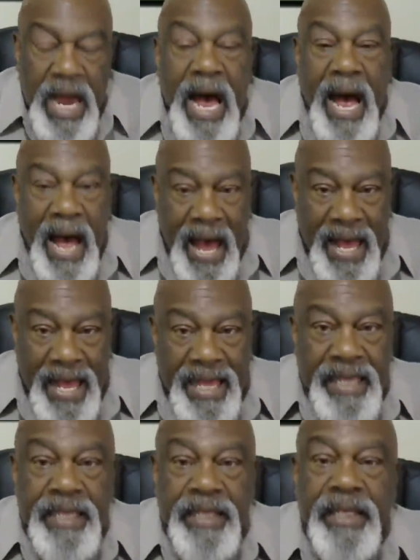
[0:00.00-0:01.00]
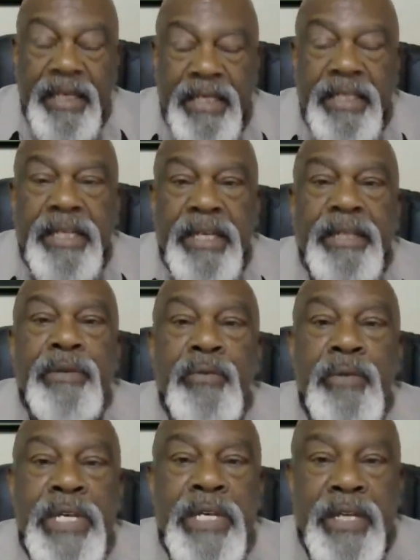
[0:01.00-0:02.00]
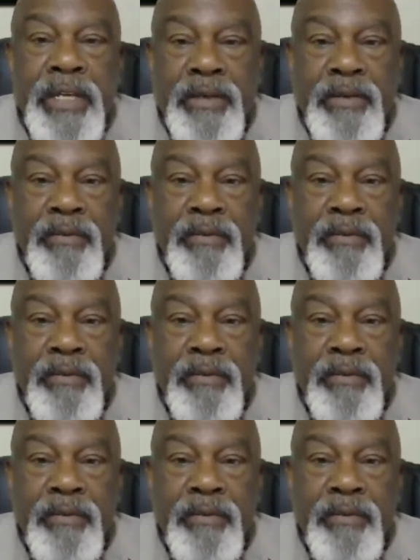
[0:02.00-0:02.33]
I look at shit to win.